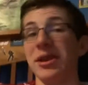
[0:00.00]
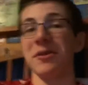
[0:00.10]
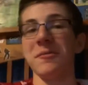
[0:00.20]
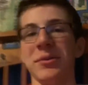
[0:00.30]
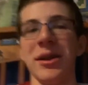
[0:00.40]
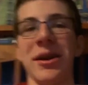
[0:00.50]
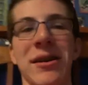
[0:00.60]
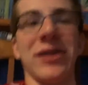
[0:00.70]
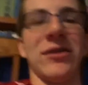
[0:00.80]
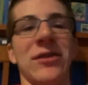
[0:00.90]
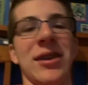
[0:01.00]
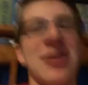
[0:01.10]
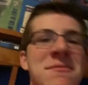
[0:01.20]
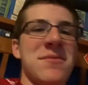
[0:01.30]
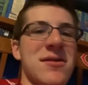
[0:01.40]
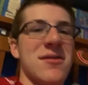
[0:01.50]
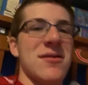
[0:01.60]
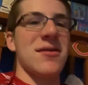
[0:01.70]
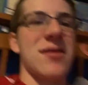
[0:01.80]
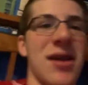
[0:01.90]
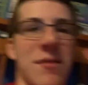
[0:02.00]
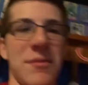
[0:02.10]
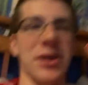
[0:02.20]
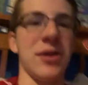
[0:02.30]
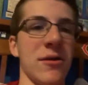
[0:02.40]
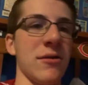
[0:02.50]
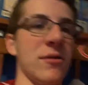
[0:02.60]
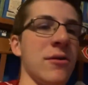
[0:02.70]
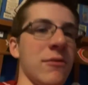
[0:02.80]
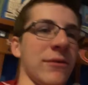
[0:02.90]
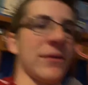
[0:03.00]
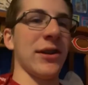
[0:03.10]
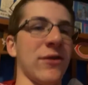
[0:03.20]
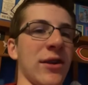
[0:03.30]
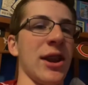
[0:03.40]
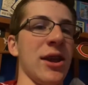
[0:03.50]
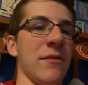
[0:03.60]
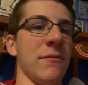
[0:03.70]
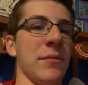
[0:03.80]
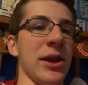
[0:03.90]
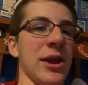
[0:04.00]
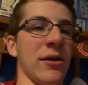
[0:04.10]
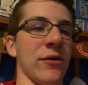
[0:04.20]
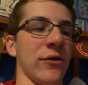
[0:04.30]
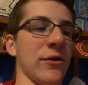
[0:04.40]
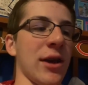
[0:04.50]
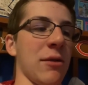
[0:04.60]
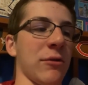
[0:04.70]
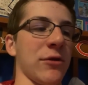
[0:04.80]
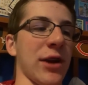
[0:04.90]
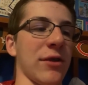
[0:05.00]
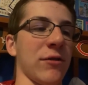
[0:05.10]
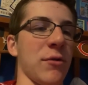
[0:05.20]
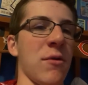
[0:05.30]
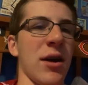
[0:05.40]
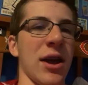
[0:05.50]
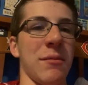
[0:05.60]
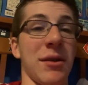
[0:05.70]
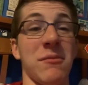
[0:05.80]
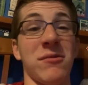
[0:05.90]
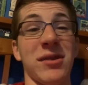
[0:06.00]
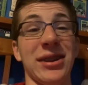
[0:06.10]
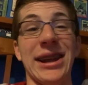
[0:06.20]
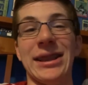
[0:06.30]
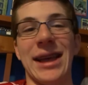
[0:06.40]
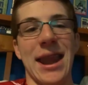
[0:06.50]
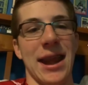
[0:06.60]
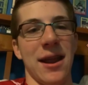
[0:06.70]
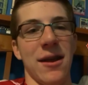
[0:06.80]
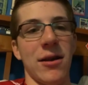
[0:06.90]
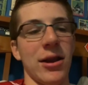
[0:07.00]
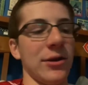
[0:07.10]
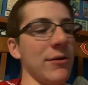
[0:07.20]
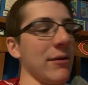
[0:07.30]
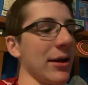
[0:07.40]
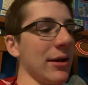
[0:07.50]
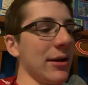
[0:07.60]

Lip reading: good player on his team. I mean, no offense to anybody else at Wisconsin-Milwaukee, but I'm really glad he didn't go to Duke.